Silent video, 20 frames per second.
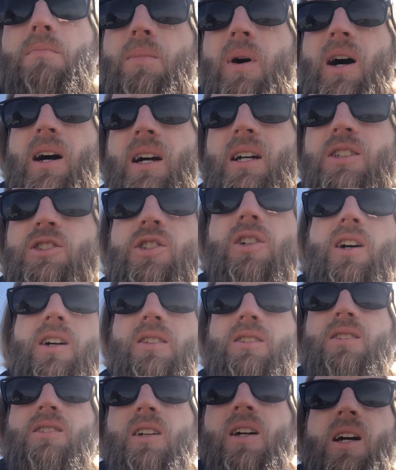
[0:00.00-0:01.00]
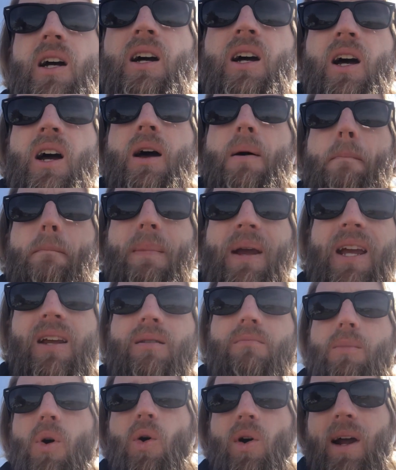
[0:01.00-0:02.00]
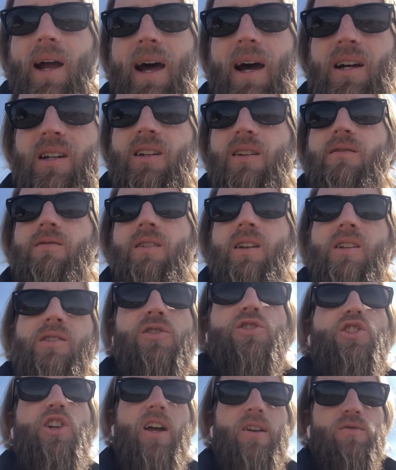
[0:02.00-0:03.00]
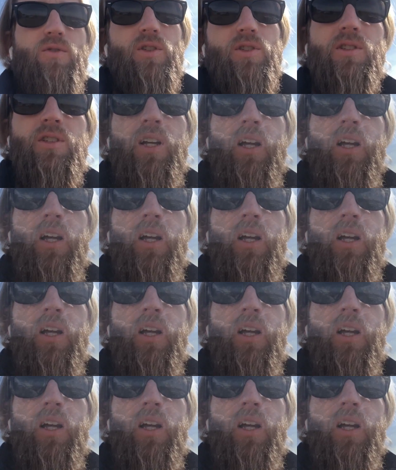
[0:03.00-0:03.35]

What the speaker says: by just being more active in general.